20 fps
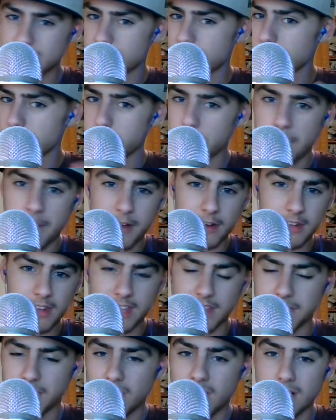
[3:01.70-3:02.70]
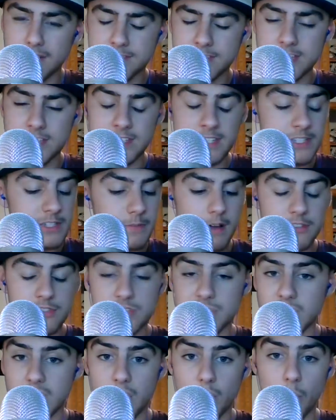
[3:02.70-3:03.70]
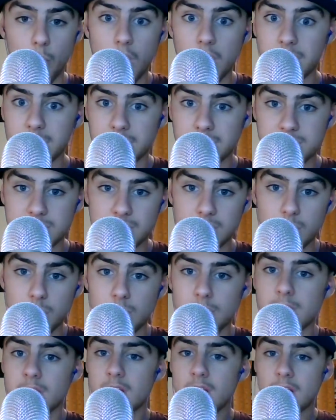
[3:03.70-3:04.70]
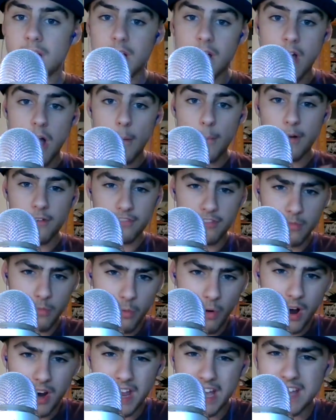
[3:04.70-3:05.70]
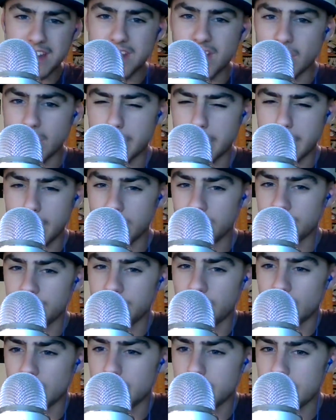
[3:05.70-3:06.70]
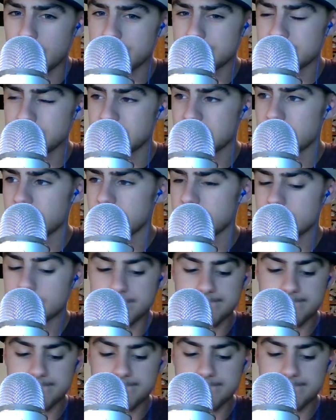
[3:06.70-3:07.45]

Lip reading: for Premier League in the offseason as much as I wanted to, but from what I know about Fulham FC,